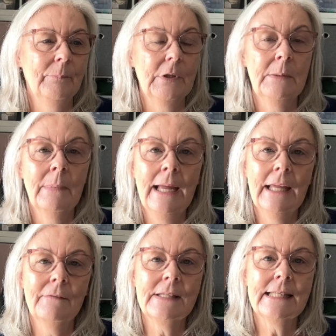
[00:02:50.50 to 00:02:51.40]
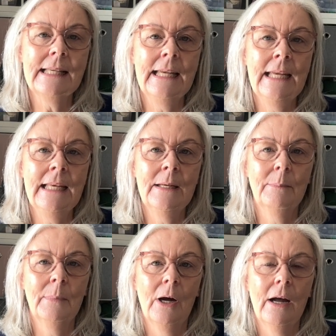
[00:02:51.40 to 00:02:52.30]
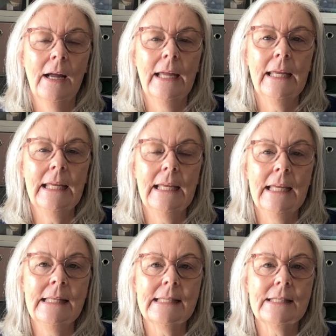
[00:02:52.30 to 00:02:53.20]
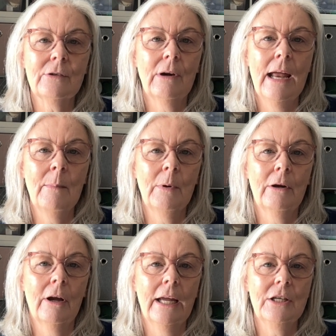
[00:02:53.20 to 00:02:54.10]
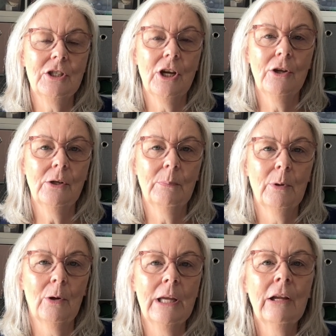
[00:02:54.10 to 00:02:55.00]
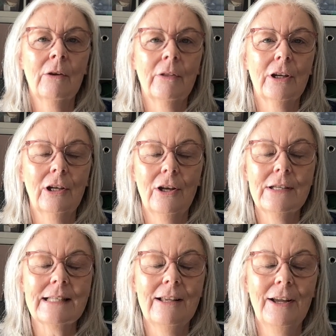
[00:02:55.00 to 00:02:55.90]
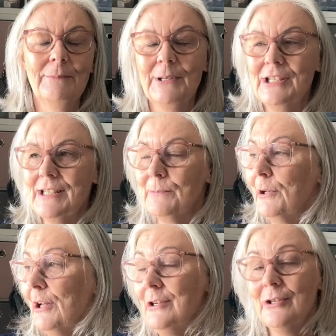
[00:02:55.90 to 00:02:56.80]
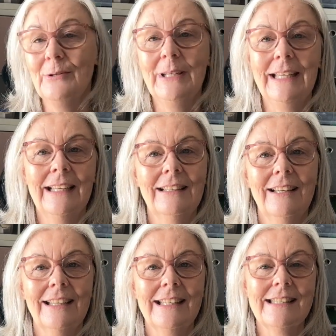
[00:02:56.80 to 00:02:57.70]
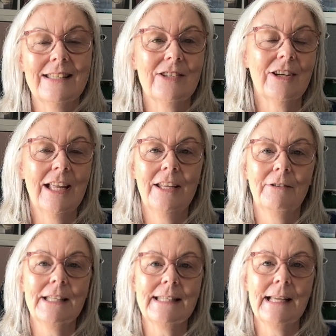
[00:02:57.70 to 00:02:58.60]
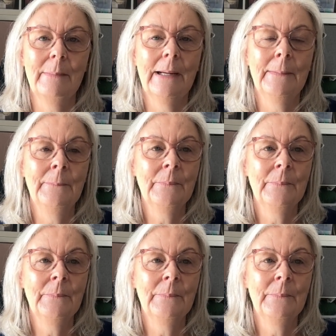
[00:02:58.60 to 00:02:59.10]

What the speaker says: You may have seen my Instagram where I showed it blocking on the clothesline, which is what I do here. Like, it's Australia, it's summer.